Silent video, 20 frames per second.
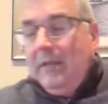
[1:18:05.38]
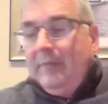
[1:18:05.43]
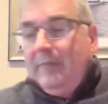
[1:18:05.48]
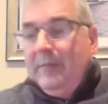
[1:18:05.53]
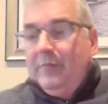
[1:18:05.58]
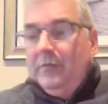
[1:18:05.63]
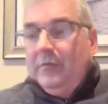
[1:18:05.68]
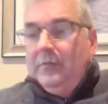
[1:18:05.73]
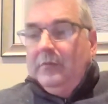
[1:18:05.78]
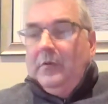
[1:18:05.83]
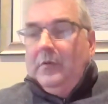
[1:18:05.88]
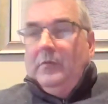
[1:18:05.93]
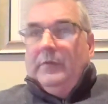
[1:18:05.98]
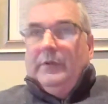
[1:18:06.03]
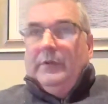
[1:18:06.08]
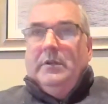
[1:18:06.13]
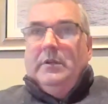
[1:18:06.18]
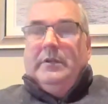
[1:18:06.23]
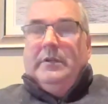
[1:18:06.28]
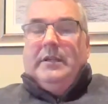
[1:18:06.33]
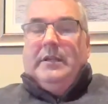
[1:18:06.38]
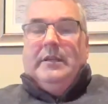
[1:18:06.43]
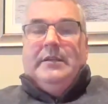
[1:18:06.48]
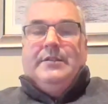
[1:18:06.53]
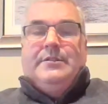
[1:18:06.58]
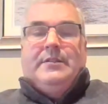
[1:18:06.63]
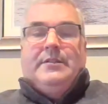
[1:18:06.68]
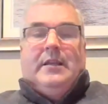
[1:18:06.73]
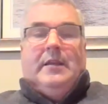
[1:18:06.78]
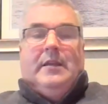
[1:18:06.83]
of people overlook
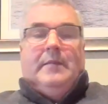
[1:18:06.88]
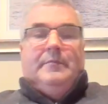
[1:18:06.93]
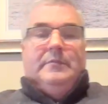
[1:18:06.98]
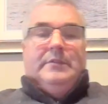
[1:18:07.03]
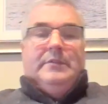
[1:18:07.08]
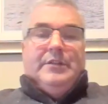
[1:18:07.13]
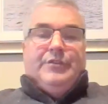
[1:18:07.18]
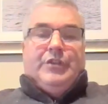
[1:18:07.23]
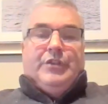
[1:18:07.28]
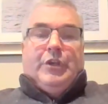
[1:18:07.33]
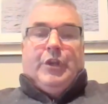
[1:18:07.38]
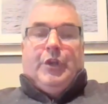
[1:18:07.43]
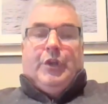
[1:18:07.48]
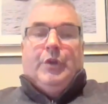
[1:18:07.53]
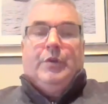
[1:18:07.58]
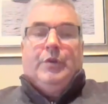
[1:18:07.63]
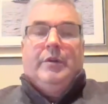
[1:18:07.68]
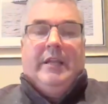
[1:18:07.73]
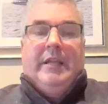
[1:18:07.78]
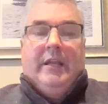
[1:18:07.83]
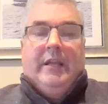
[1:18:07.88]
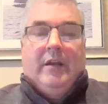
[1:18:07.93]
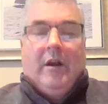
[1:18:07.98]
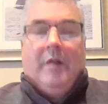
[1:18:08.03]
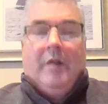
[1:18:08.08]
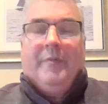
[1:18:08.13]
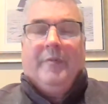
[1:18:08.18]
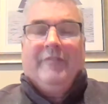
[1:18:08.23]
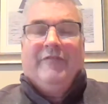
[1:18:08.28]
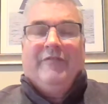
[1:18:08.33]
is um, the security in
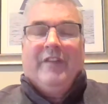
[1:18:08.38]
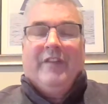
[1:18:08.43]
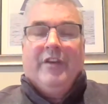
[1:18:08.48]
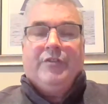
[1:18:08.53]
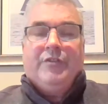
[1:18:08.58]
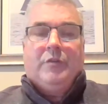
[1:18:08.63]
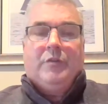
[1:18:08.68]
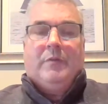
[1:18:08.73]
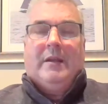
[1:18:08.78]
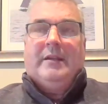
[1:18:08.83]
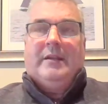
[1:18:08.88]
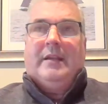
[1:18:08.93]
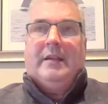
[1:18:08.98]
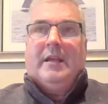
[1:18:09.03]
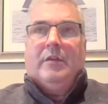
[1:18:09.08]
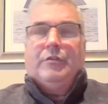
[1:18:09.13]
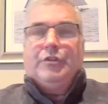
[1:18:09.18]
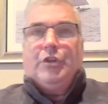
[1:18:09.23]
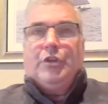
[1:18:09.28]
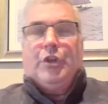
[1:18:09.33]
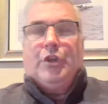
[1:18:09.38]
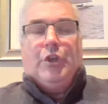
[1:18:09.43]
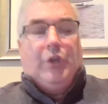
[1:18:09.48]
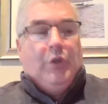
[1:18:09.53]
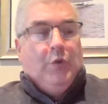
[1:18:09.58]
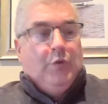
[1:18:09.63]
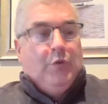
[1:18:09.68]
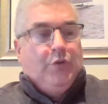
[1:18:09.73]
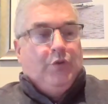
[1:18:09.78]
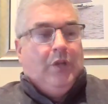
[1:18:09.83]
our profession right now is
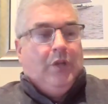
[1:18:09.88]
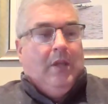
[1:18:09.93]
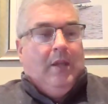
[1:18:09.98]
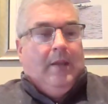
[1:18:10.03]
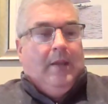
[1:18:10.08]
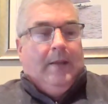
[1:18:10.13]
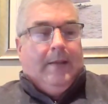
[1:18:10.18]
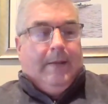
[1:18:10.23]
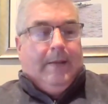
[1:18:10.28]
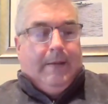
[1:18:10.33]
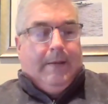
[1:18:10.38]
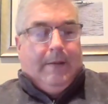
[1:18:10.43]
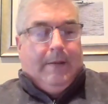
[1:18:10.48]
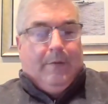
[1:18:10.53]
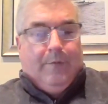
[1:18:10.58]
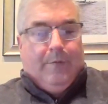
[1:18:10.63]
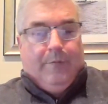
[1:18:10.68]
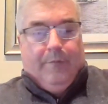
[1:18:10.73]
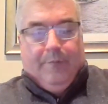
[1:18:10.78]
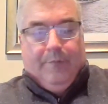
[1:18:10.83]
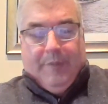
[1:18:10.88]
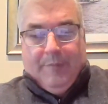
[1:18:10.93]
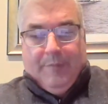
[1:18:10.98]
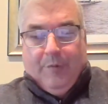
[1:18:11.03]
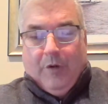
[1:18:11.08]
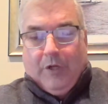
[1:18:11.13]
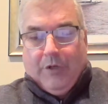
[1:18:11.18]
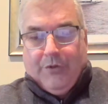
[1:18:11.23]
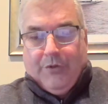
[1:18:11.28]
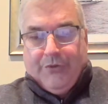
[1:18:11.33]
huge
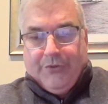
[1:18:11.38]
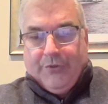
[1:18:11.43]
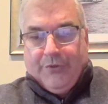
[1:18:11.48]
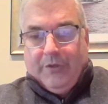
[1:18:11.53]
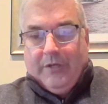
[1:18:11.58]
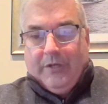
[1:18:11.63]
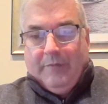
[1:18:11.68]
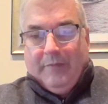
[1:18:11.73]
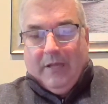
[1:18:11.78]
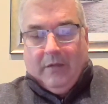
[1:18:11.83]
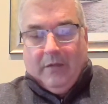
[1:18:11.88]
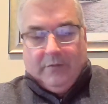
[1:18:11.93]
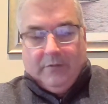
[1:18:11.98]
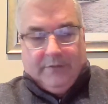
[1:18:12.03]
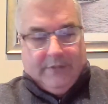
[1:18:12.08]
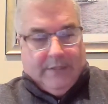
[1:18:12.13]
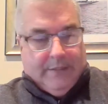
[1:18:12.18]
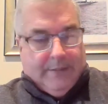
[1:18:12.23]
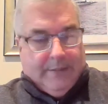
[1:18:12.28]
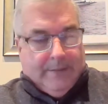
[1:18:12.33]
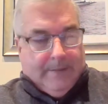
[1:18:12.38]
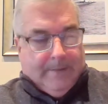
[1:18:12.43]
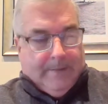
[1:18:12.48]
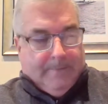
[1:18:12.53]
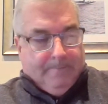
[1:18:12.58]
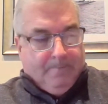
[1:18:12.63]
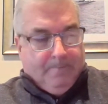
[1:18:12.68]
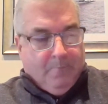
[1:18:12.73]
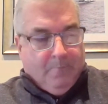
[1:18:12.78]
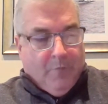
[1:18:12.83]
people are concerned about
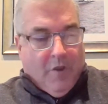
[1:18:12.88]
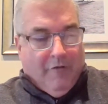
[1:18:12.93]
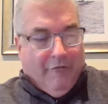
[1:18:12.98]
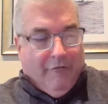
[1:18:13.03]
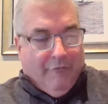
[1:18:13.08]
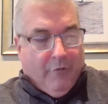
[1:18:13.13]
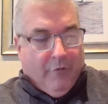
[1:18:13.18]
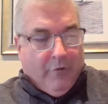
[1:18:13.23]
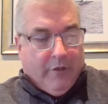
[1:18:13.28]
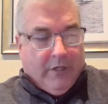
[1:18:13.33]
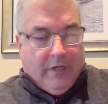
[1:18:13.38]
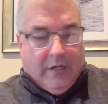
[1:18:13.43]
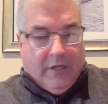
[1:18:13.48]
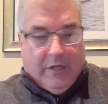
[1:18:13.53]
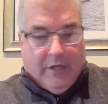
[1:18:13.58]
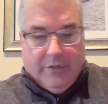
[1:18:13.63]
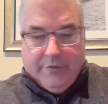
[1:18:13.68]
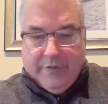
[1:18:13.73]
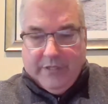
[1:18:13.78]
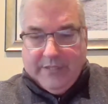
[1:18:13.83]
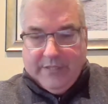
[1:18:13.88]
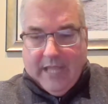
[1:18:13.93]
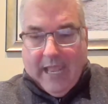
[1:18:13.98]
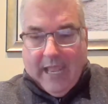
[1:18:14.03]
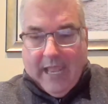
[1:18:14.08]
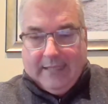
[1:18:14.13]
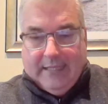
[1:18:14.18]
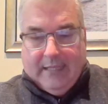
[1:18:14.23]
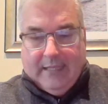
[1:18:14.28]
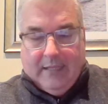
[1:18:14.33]
foreign countries
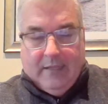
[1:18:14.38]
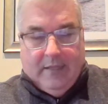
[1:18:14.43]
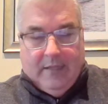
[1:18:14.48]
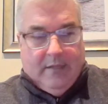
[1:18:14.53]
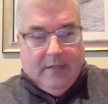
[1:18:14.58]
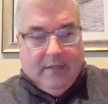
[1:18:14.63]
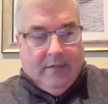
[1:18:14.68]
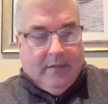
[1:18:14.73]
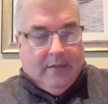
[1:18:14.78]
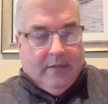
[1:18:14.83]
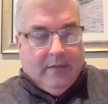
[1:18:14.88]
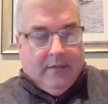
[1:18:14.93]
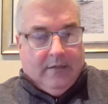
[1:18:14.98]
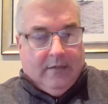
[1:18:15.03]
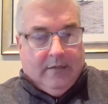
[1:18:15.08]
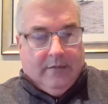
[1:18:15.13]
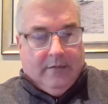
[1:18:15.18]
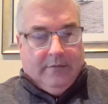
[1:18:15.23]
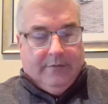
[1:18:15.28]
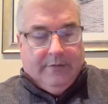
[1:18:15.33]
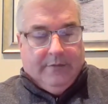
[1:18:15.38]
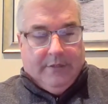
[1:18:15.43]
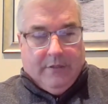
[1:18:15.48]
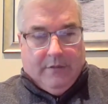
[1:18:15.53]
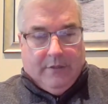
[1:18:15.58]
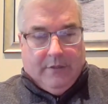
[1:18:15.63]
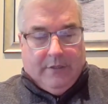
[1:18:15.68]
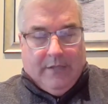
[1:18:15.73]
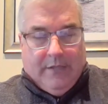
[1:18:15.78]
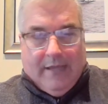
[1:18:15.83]
hacking uh, you
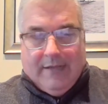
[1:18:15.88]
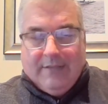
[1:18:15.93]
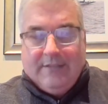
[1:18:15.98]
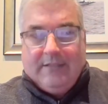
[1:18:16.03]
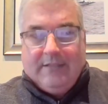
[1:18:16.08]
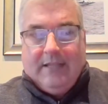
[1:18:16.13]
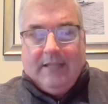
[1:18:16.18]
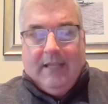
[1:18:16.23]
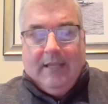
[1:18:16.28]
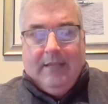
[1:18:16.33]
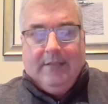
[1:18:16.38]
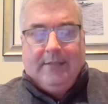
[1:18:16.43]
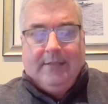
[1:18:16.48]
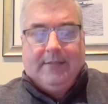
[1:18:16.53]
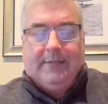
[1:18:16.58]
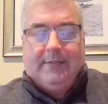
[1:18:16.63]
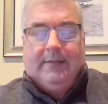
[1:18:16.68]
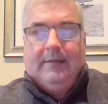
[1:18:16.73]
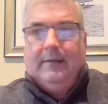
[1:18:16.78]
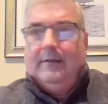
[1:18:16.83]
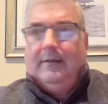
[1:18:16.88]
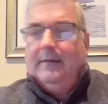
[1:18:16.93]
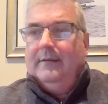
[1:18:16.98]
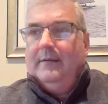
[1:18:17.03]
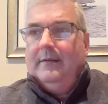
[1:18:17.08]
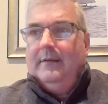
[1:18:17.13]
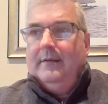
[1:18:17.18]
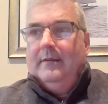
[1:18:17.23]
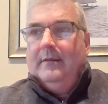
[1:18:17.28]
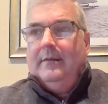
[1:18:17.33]
know, United States. Uh,
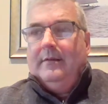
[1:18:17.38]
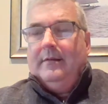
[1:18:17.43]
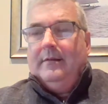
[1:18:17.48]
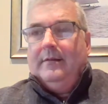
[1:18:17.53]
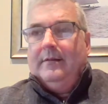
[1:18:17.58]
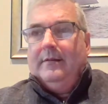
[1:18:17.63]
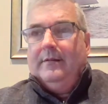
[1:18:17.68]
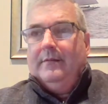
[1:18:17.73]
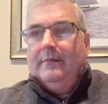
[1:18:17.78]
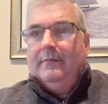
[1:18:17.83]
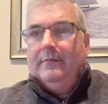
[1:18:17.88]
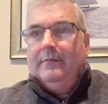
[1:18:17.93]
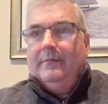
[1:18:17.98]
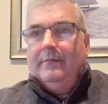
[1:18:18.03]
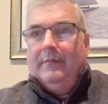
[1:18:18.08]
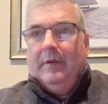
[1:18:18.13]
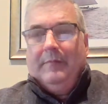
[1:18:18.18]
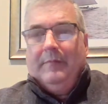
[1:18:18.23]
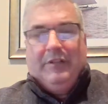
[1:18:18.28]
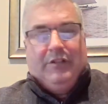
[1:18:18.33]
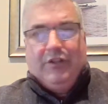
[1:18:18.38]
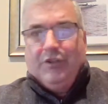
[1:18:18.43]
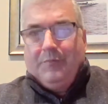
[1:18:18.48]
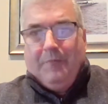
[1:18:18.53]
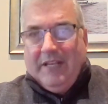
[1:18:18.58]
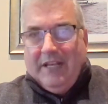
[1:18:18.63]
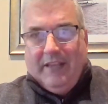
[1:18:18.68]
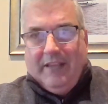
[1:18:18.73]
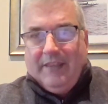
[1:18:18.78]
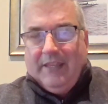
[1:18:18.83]
uh, I mean, just
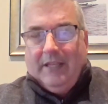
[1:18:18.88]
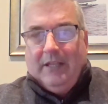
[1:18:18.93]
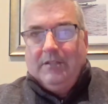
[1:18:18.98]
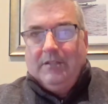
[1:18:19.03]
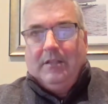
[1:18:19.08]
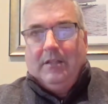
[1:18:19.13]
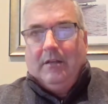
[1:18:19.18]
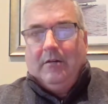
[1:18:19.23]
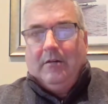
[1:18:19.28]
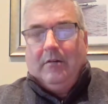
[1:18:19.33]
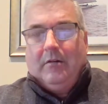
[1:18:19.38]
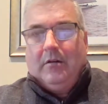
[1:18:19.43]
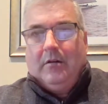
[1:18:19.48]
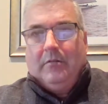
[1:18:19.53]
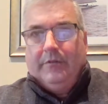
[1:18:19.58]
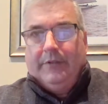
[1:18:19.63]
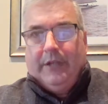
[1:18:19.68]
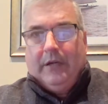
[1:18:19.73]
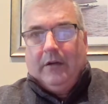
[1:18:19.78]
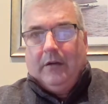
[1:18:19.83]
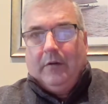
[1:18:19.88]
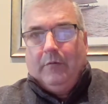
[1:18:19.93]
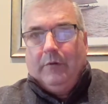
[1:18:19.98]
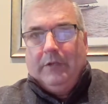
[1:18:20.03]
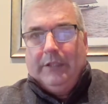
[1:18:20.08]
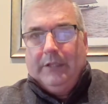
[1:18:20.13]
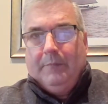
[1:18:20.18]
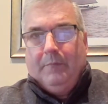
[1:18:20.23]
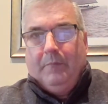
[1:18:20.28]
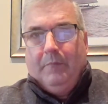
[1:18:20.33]
many things that are that are
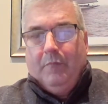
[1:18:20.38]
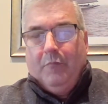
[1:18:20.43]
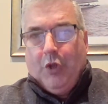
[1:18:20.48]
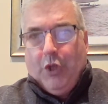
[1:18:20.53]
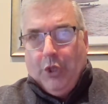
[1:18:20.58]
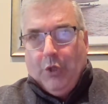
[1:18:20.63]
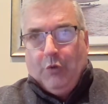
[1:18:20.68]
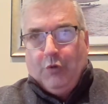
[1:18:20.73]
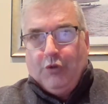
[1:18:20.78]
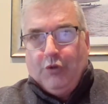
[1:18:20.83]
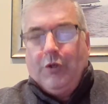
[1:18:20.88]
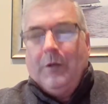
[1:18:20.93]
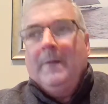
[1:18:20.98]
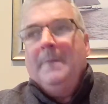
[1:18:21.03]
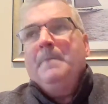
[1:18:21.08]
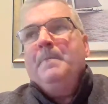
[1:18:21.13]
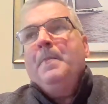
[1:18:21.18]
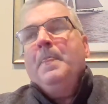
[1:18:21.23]
really huge.